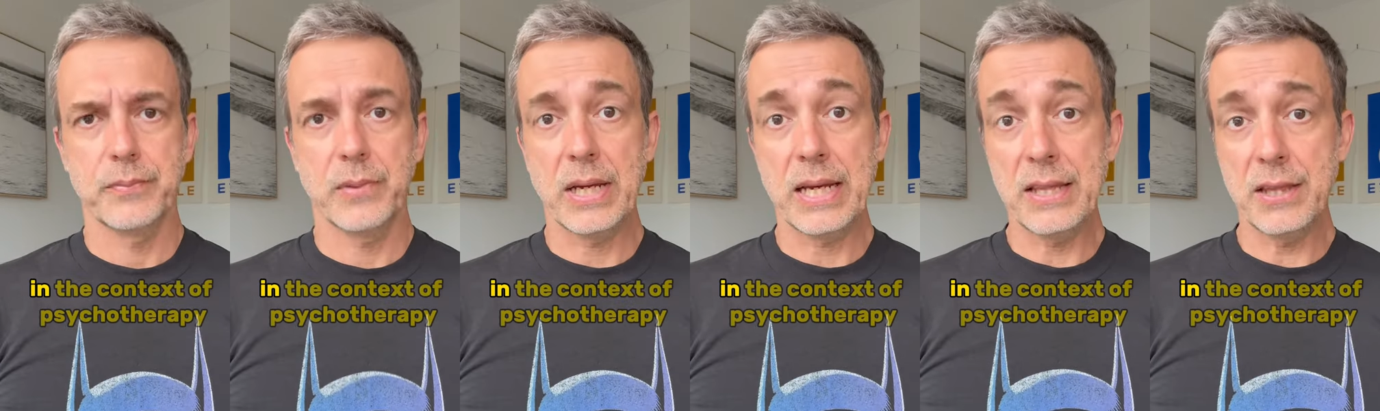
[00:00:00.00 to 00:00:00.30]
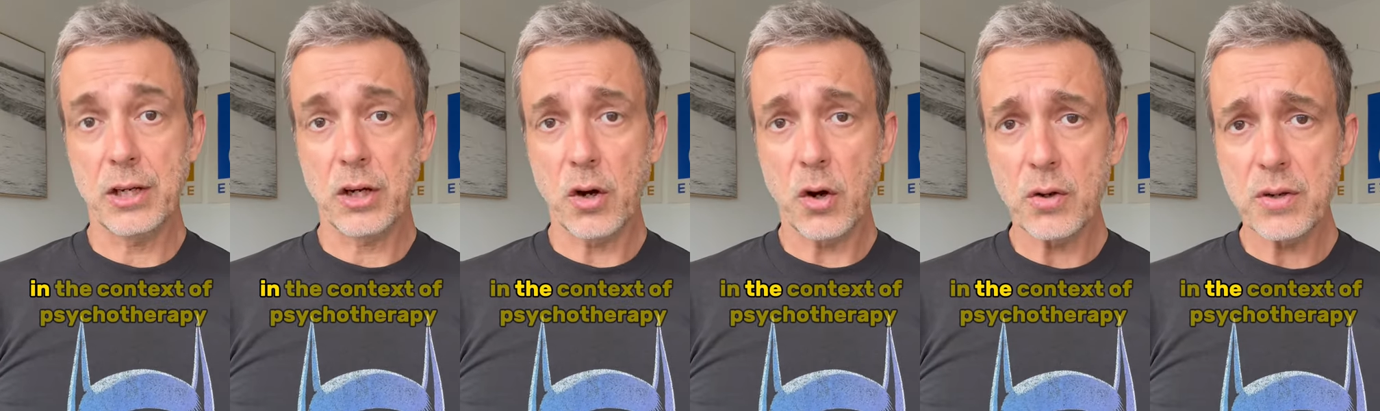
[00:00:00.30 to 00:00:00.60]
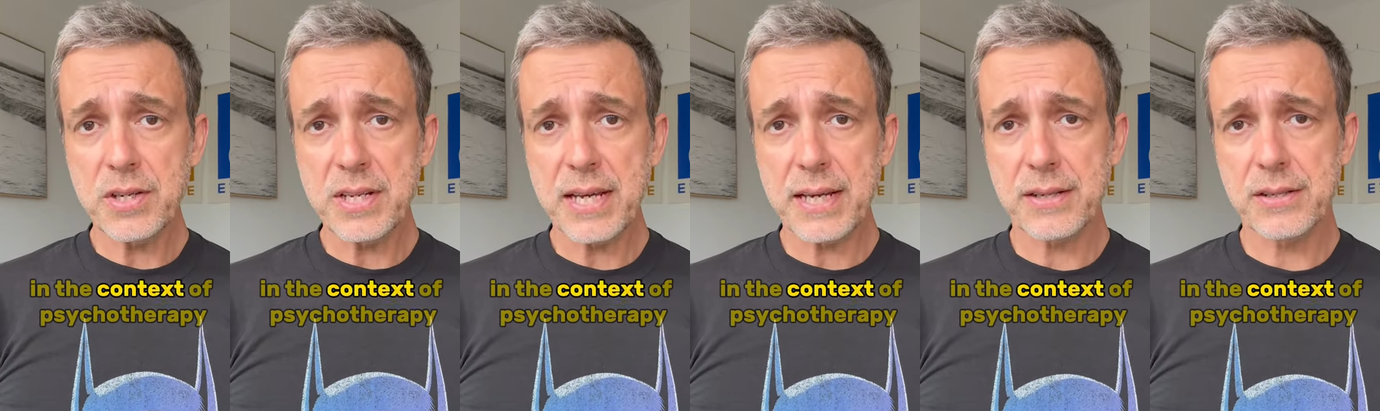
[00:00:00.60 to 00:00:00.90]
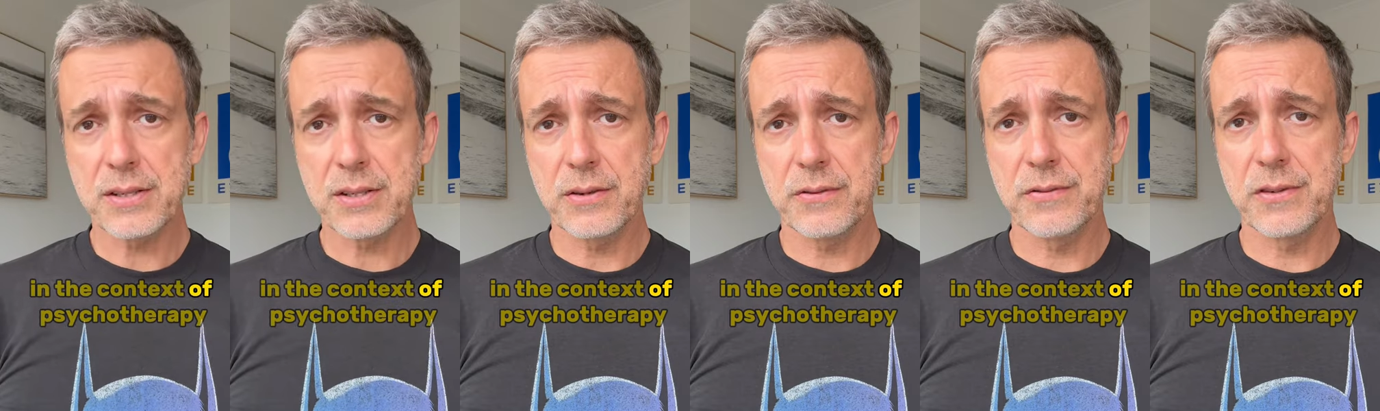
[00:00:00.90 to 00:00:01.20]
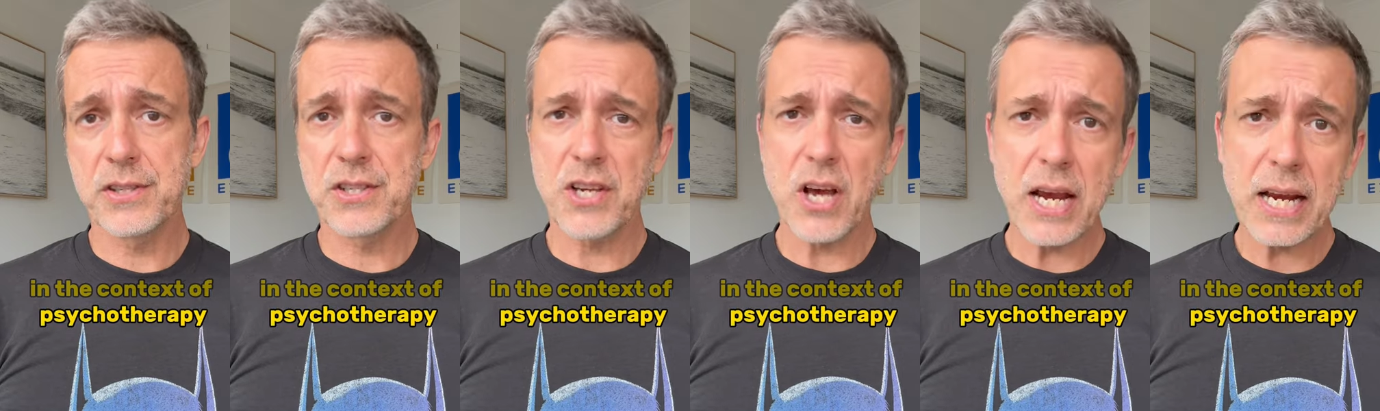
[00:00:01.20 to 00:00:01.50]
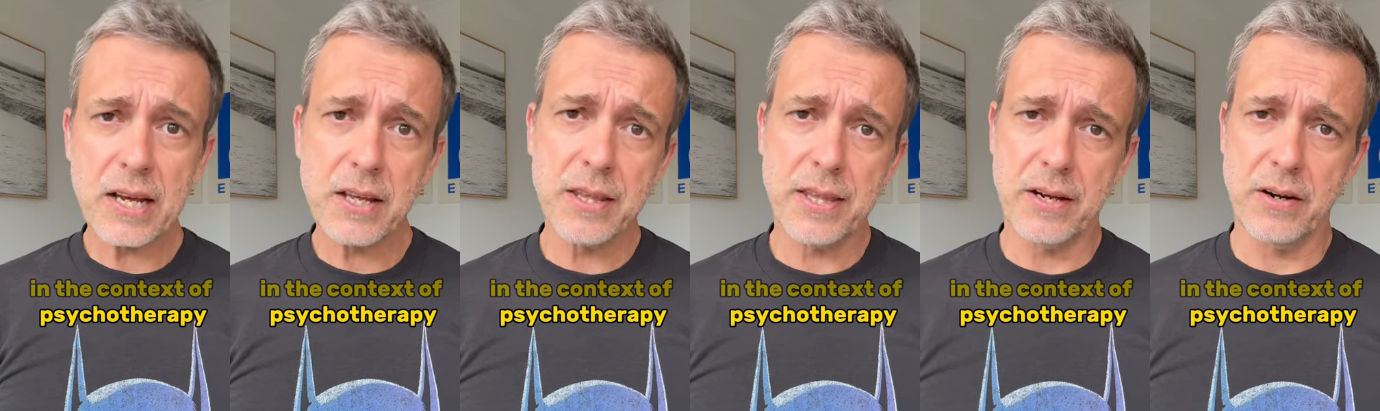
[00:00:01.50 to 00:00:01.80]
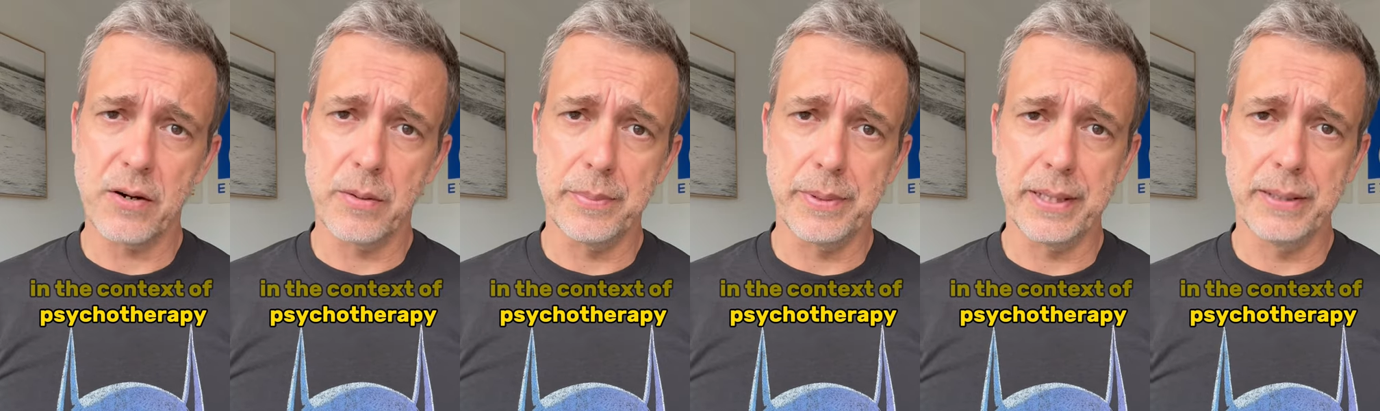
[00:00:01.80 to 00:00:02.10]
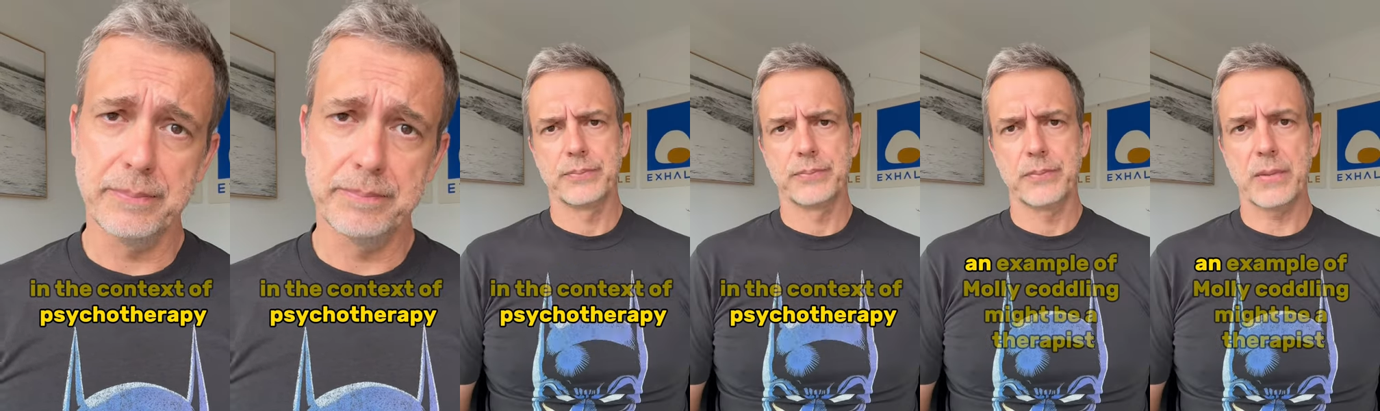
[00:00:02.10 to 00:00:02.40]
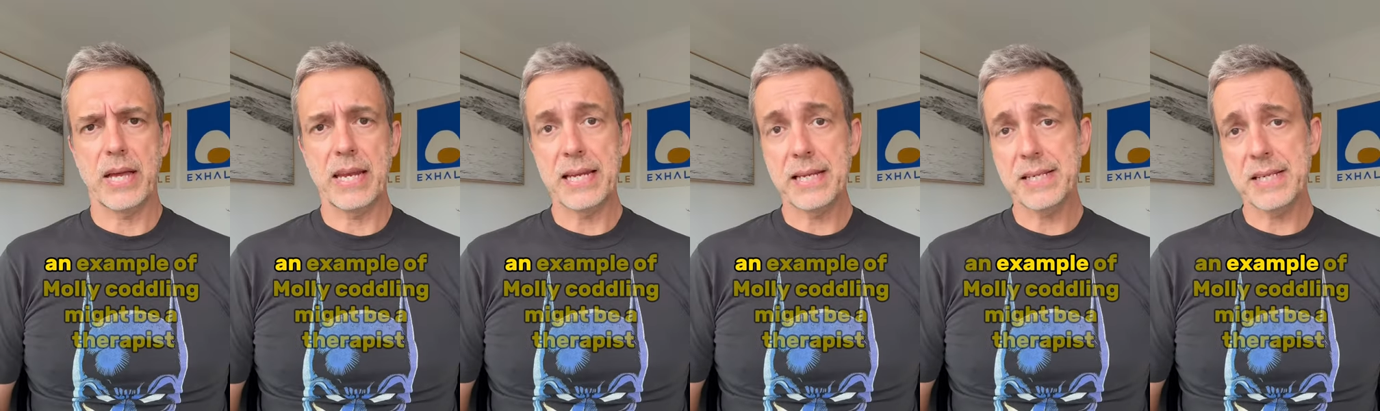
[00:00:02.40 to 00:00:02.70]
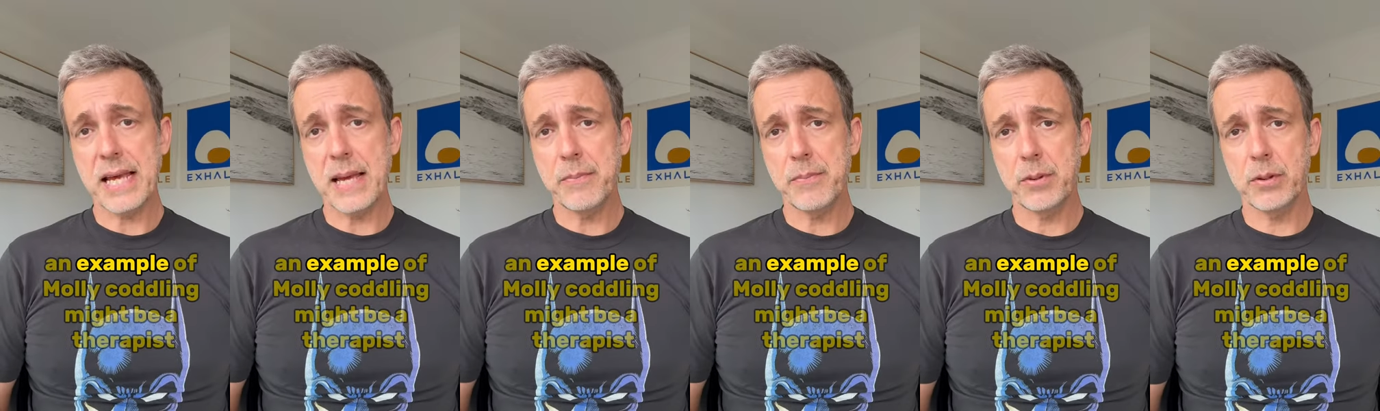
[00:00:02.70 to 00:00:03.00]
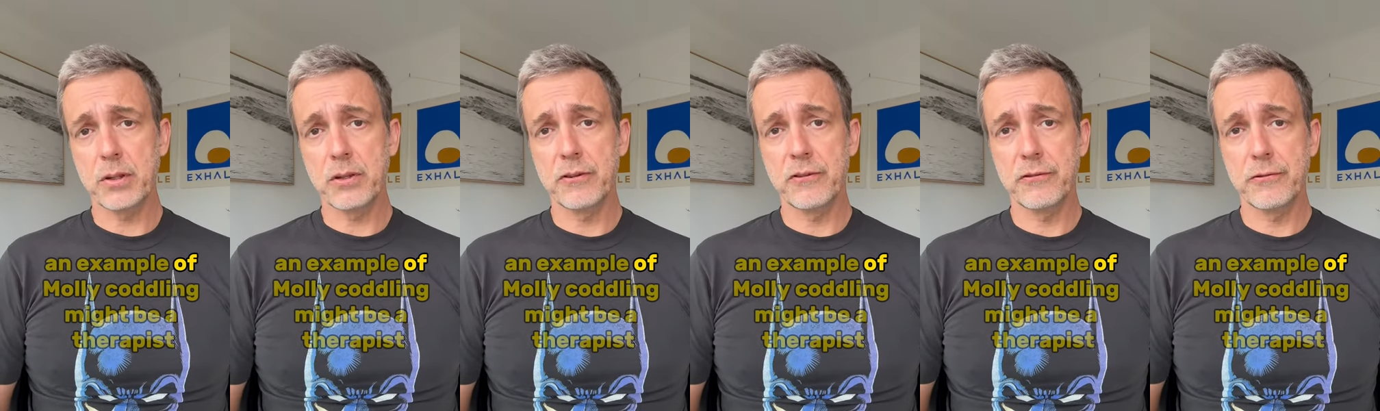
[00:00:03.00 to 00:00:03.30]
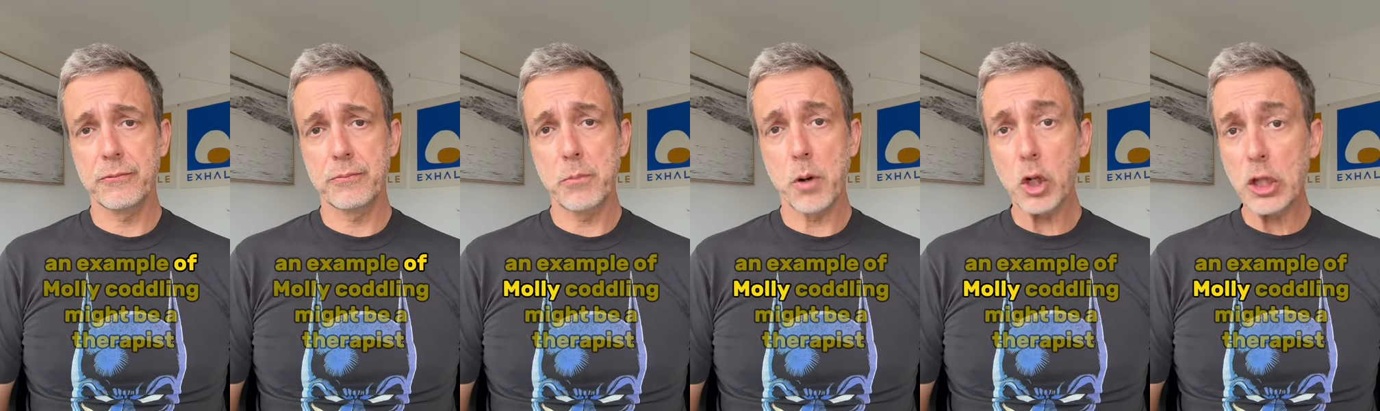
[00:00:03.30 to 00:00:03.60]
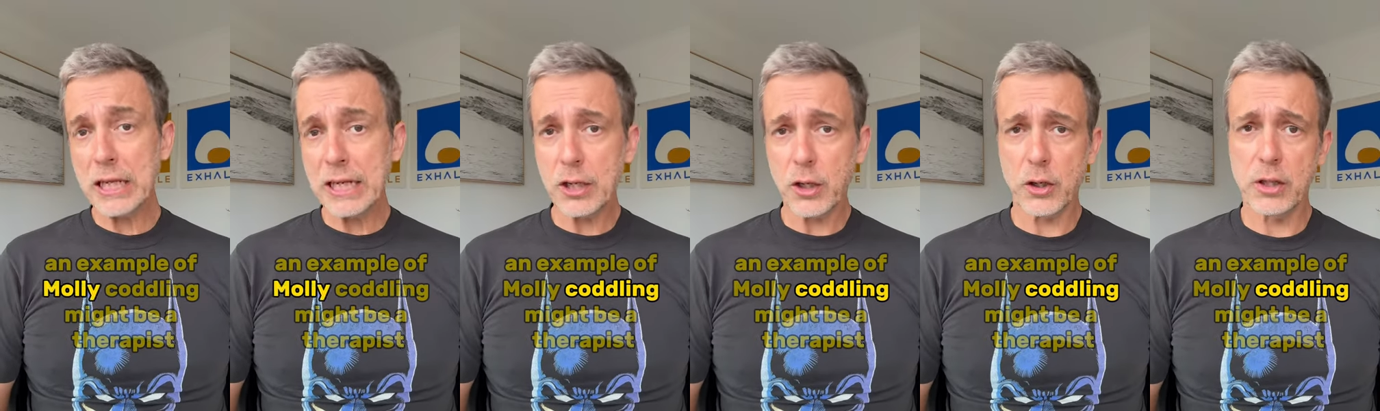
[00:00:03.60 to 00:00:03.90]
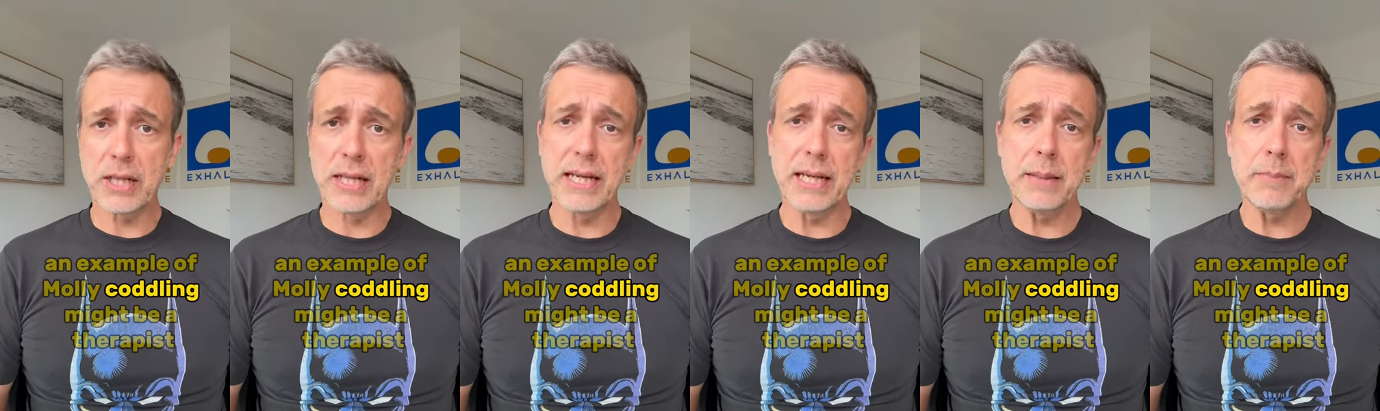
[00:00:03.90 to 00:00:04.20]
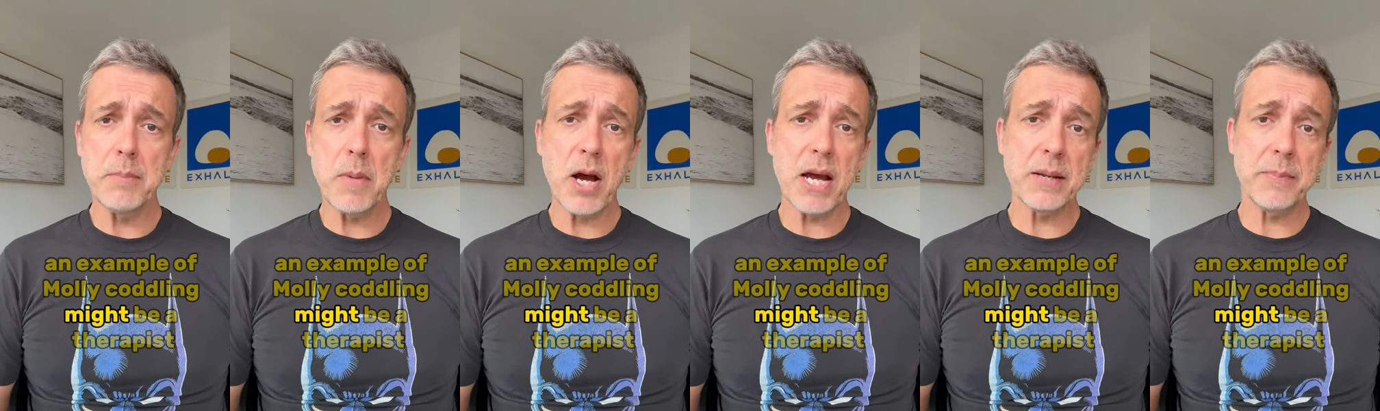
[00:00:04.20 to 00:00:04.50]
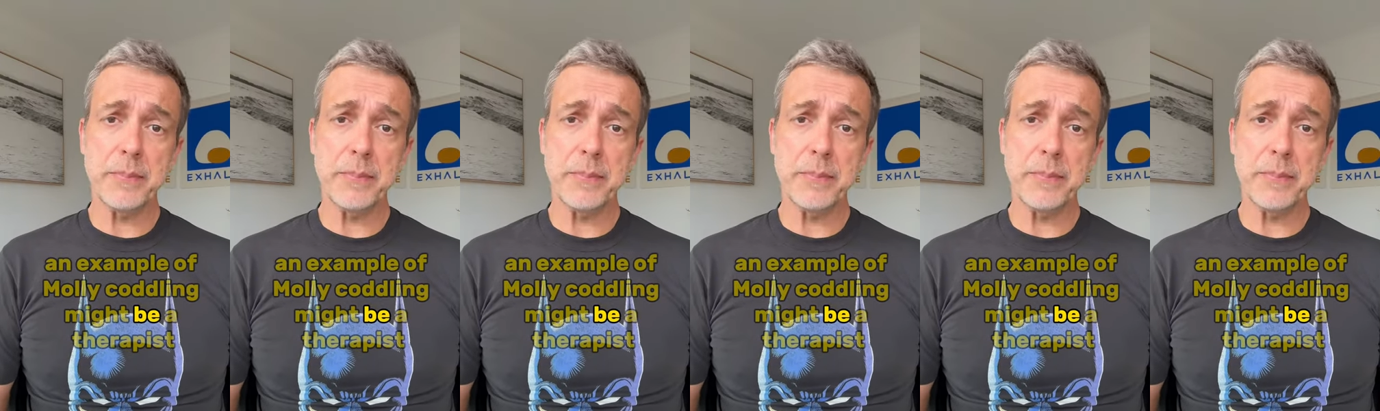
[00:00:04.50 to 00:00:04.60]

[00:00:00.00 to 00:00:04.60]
In the context of psychotherapy, an example of mollycoddling might